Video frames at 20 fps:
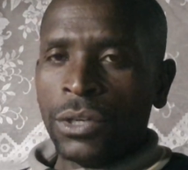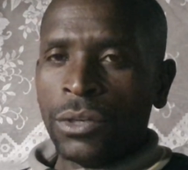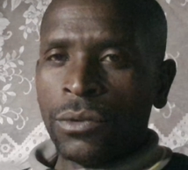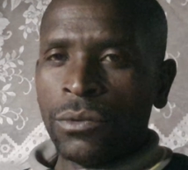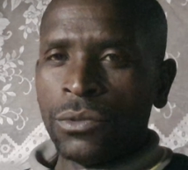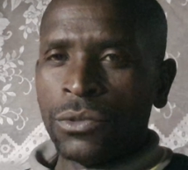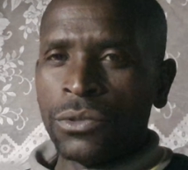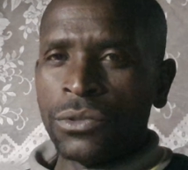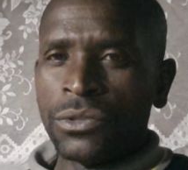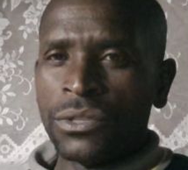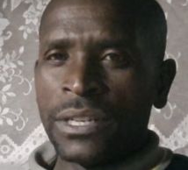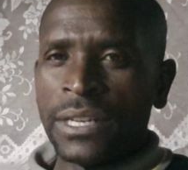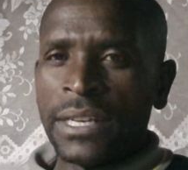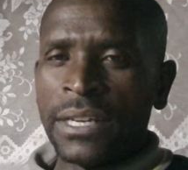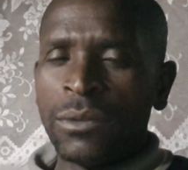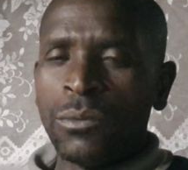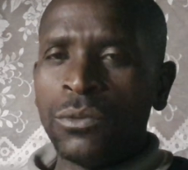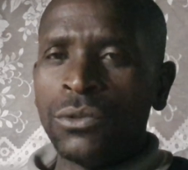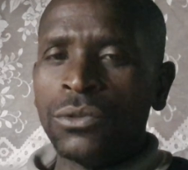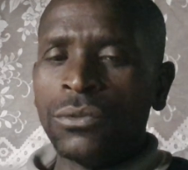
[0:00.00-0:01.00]
Questions
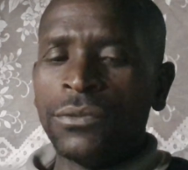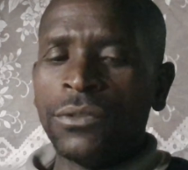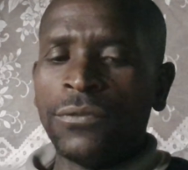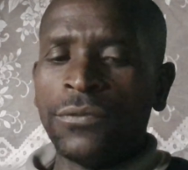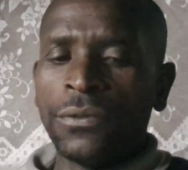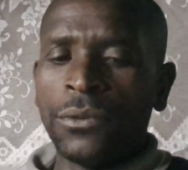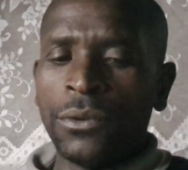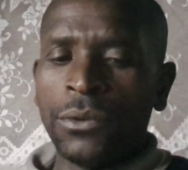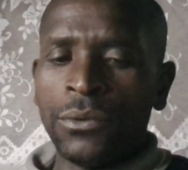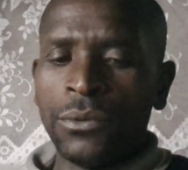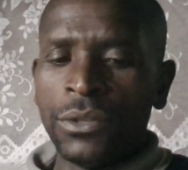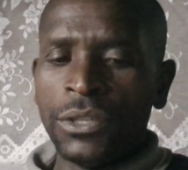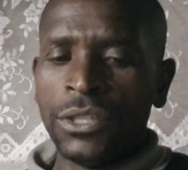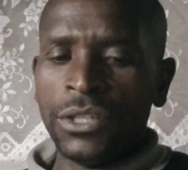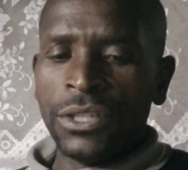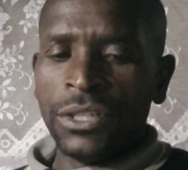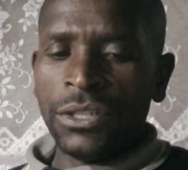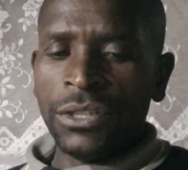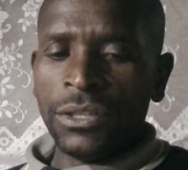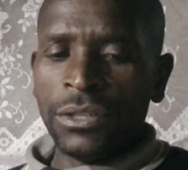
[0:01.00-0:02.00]
like which of the
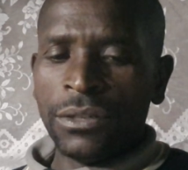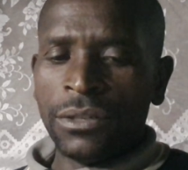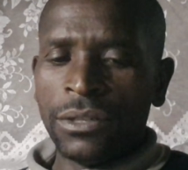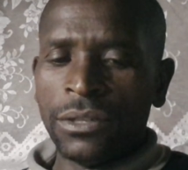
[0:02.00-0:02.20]
following